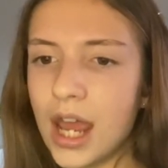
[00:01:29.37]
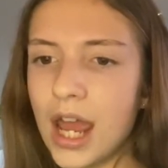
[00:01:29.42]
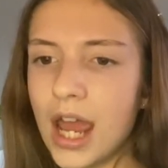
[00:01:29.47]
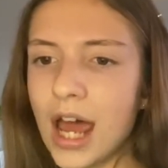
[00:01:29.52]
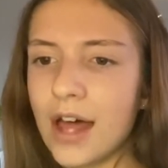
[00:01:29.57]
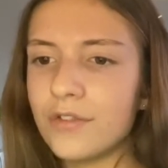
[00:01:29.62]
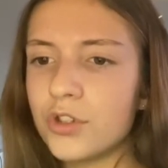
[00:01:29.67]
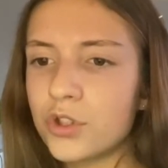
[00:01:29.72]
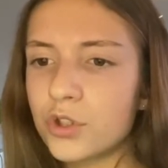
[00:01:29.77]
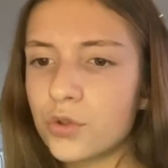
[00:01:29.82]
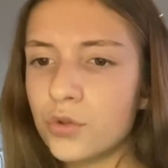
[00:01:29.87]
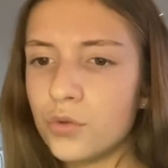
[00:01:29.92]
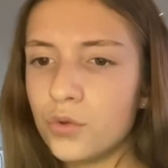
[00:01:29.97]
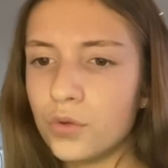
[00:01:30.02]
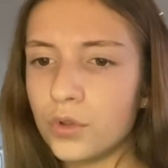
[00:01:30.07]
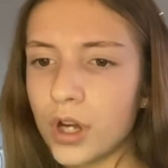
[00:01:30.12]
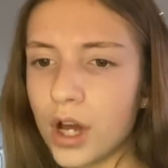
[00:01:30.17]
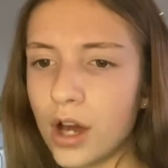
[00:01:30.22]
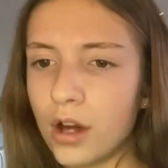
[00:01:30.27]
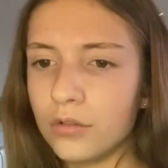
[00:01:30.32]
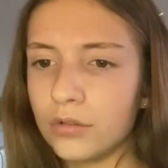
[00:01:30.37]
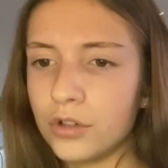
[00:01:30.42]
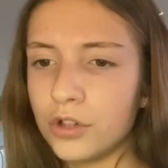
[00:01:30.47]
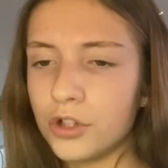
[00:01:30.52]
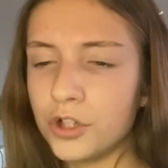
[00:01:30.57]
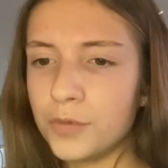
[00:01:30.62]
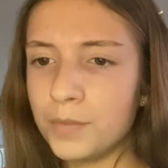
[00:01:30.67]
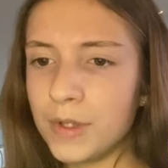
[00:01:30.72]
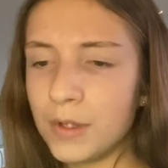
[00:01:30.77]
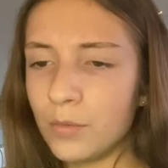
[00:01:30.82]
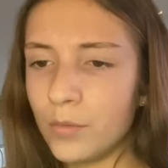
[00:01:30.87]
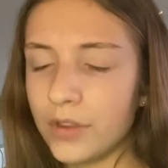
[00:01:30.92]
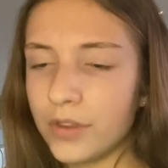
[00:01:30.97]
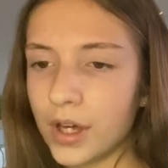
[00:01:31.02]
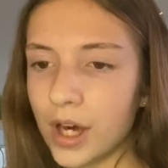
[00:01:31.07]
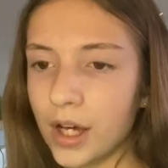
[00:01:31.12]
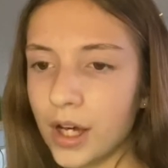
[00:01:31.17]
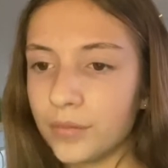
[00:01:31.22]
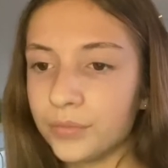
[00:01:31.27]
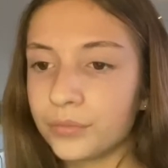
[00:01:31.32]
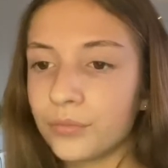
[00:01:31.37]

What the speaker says: and the schoolgirl who had been with her,